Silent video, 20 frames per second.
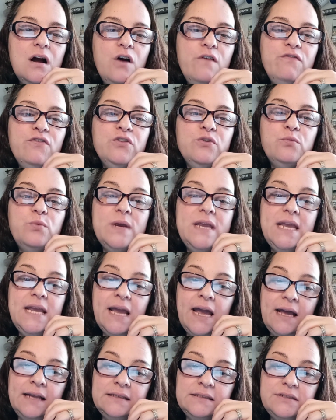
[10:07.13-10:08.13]
Over the
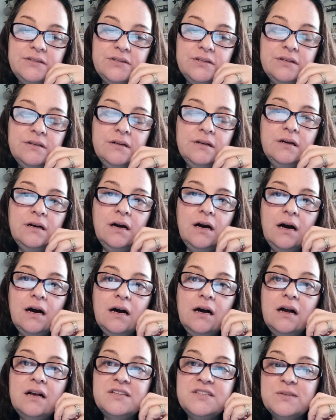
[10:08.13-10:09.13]
weekend,
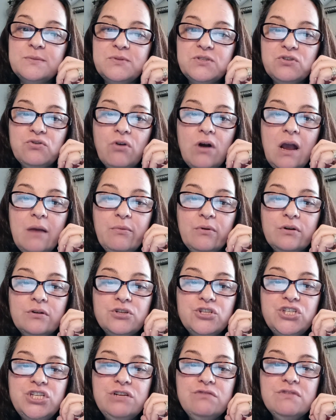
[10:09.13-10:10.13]
a
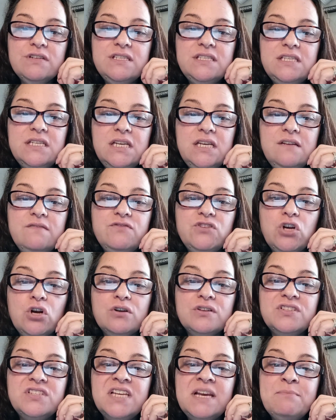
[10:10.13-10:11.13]
subscriber, she received
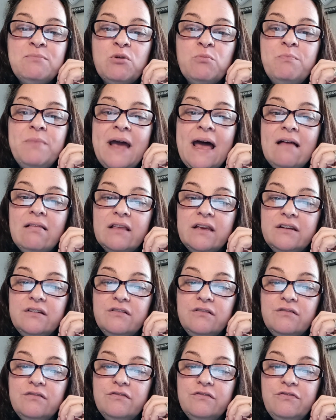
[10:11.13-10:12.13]
her sample ballot
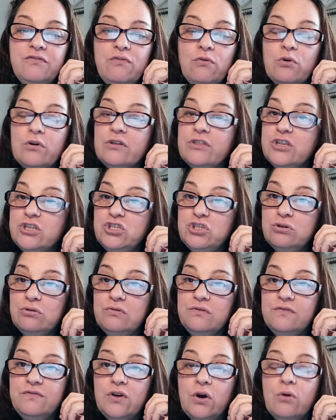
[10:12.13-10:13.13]
for the
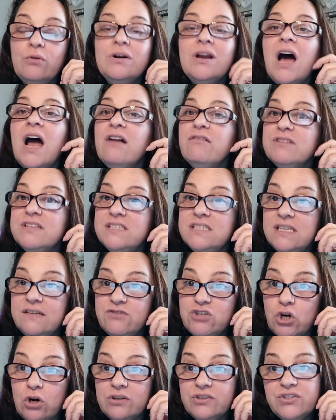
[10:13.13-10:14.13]
June vote. I
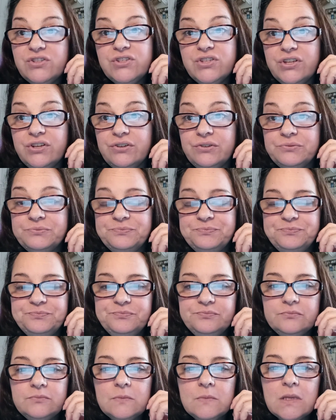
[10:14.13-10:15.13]
received ours too.
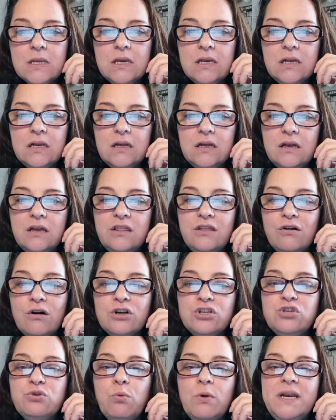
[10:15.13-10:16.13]

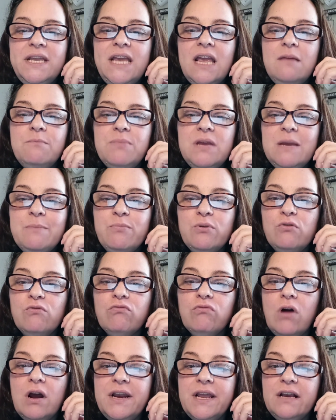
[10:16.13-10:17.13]
There are 28
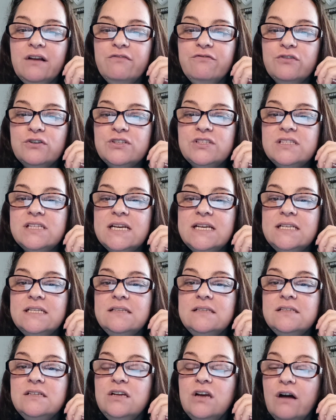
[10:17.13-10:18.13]
people running for
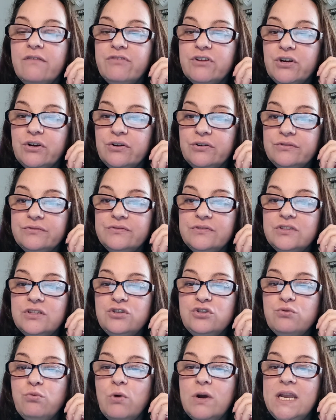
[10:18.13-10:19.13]
state governor.
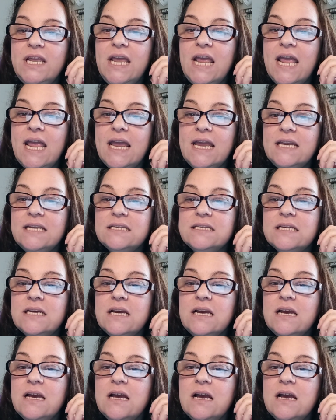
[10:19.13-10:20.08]
28.